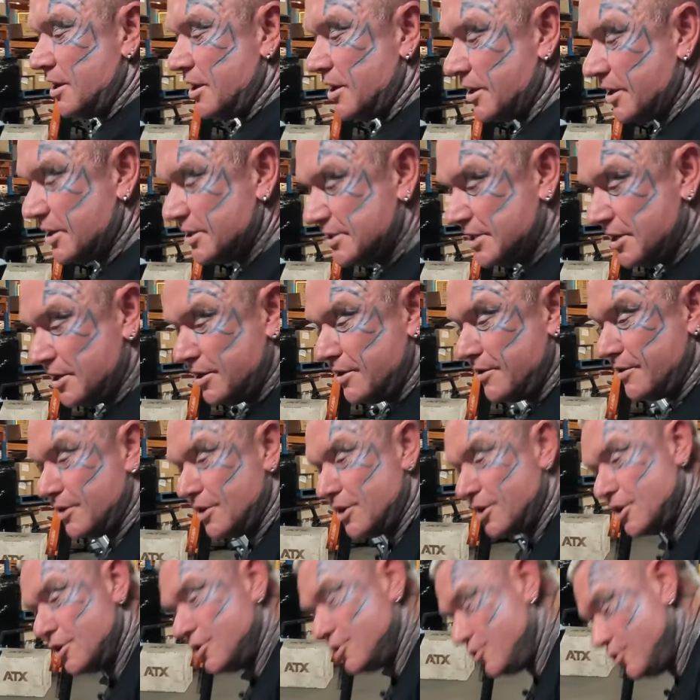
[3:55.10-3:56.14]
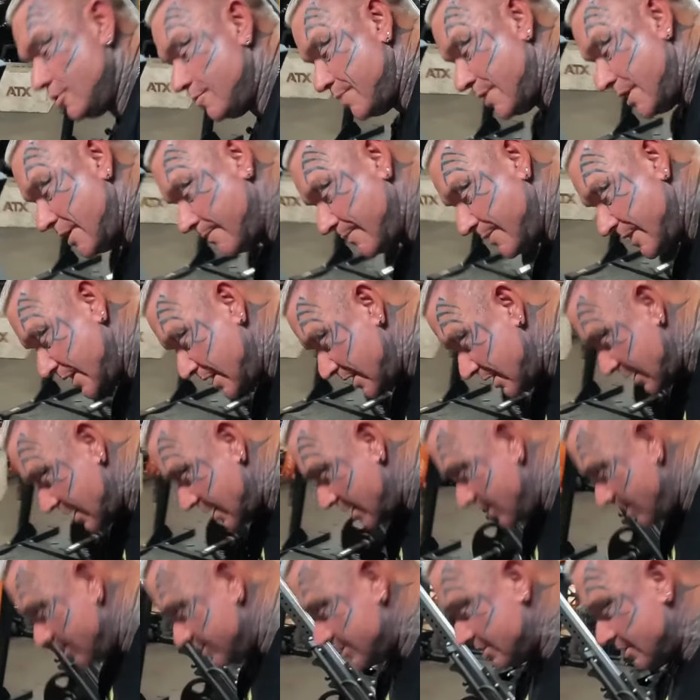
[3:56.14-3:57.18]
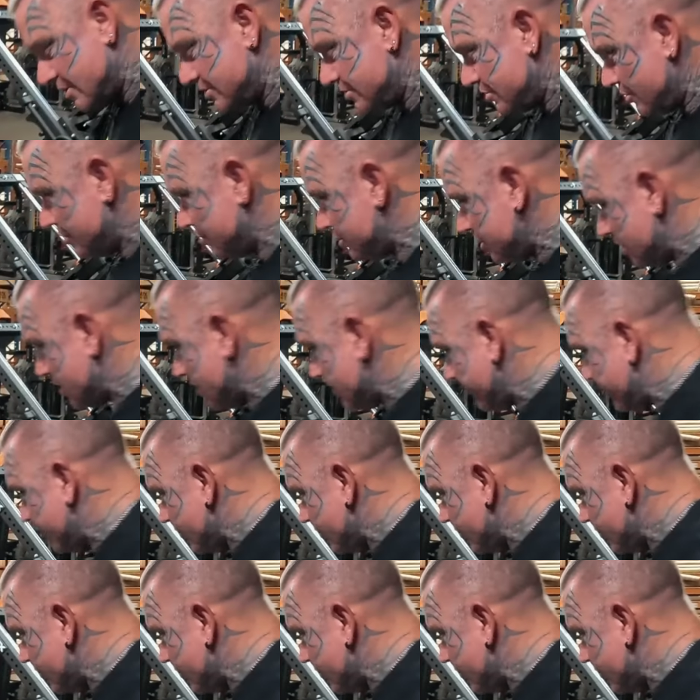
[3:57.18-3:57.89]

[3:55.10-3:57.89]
Like I said, I got a good pump there now. So as soon as you go